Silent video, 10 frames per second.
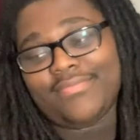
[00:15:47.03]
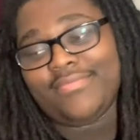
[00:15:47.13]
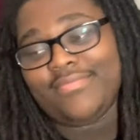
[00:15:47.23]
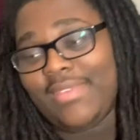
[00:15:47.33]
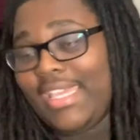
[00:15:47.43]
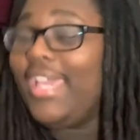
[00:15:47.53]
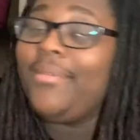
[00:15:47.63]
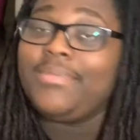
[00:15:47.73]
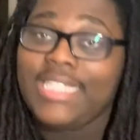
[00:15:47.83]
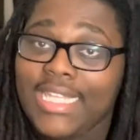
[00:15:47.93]

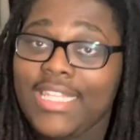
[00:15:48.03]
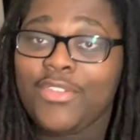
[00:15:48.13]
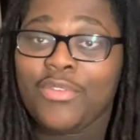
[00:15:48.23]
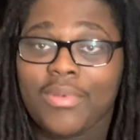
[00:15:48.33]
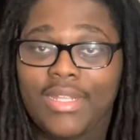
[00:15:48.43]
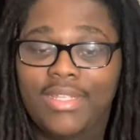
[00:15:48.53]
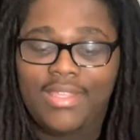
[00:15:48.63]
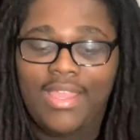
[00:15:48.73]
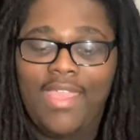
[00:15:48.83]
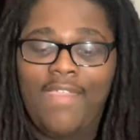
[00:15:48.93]
man, I'm telling you, bro.
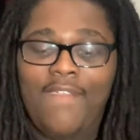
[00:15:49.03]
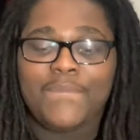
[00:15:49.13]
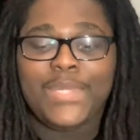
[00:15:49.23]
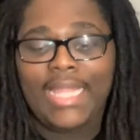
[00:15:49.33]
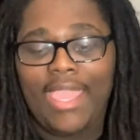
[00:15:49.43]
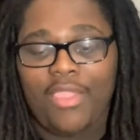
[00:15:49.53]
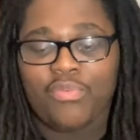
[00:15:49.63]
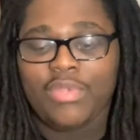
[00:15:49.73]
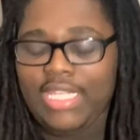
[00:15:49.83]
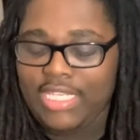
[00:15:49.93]
But like,
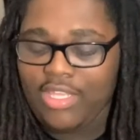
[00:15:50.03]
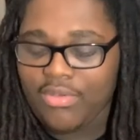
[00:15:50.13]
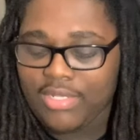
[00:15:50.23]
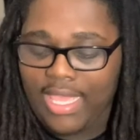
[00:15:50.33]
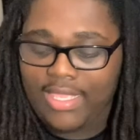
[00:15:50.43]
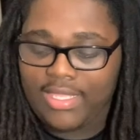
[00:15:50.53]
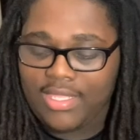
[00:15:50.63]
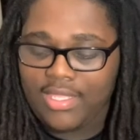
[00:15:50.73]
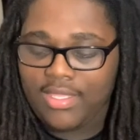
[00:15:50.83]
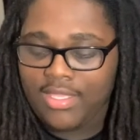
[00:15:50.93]
really though, like,
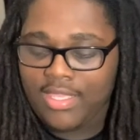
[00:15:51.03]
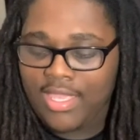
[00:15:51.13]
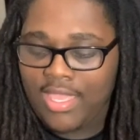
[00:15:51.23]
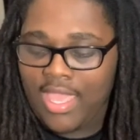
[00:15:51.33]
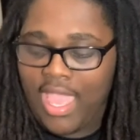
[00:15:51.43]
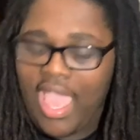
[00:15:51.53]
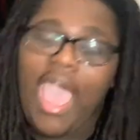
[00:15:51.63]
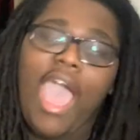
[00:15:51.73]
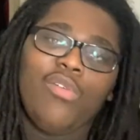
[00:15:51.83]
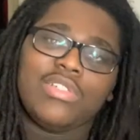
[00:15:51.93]

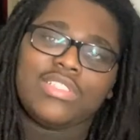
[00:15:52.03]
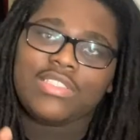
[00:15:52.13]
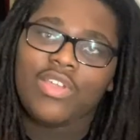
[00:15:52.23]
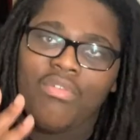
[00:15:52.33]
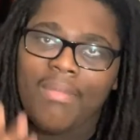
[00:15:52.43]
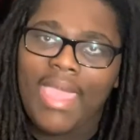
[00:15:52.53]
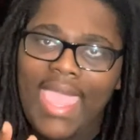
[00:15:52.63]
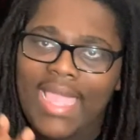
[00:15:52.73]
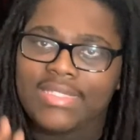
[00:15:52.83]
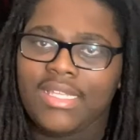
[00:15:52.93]
I was so
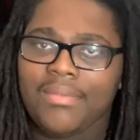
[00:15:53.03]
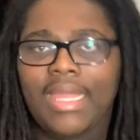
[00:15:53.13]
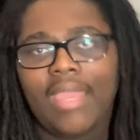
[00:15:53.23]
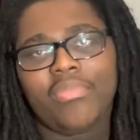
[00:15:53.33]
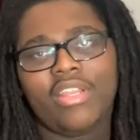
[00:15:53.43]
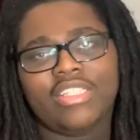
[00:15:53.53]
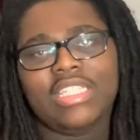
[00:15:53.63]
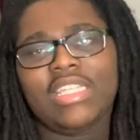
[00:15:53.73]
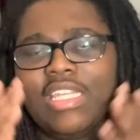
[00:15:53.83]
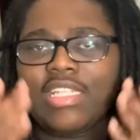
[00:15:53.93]
mad because I'm like, bro,
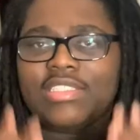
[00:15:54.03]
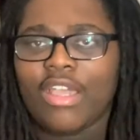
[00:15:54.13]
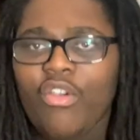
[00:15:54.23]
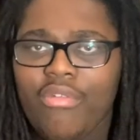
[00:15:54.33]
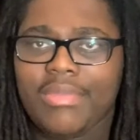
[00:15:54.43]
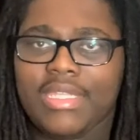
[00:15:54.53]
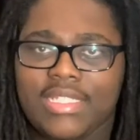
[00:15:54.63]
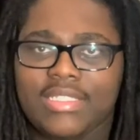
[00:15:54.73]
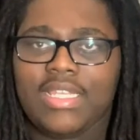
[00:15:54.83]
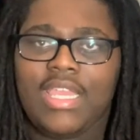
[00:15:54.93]
she could have told me
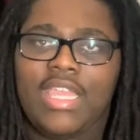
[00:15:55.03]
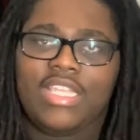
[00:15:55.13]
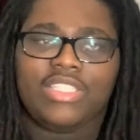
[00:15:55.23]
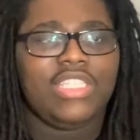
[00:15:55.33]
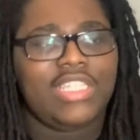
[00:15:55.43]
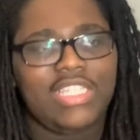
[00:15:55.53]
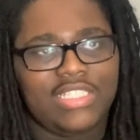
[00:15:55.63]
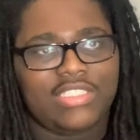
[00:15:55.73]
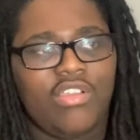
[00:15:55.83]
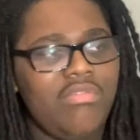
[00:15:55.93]
this. She could
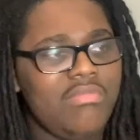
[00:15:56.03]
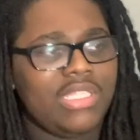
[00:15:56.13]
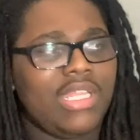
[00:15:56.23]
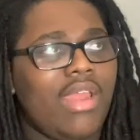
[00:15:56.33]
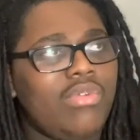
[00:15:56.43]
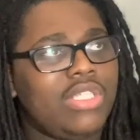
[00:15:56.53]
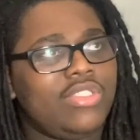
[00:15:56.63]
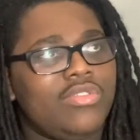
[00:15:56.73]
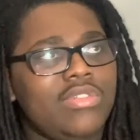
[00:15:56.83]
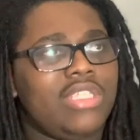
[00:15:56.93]
have told me that I wasn't
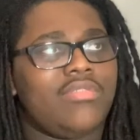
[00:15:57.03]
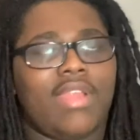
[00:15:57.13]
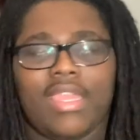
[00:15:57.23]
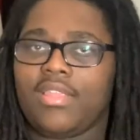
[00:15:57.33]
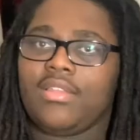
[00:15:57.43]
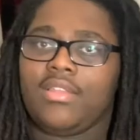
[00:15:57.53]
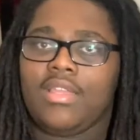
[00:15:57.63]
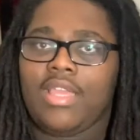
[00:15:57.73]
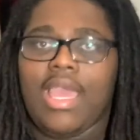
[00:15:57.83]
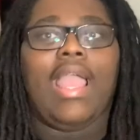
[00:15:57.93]
doing it right.
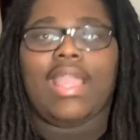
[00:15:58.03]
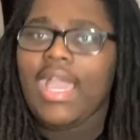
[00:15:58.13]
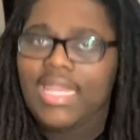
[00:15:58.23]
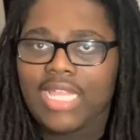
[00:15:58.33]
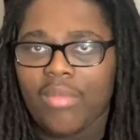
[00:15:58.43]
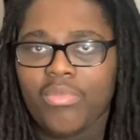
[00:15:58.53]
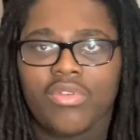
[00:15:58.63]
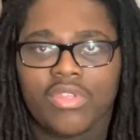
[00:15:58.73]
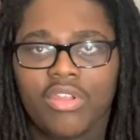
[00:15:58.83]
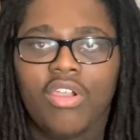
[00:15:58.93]
I kind of got
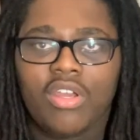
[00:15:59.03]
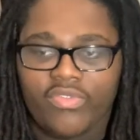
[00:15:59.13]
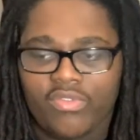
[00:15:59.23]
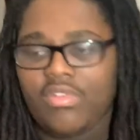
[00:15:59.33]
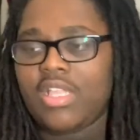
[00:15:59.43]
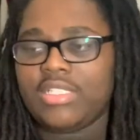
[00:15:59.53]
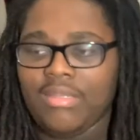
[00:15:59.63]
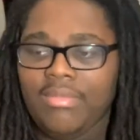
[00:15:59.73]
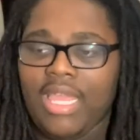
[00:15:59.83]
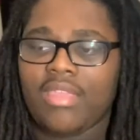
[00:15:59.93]
broken hearted for real, because
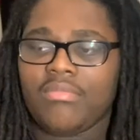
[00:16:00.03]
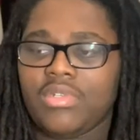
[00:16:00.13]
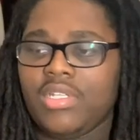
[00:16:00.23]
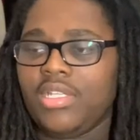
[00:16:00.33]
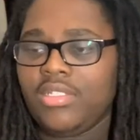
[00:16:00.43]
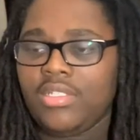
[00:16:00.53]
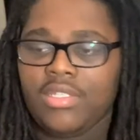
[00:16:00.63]
I'm like, bro,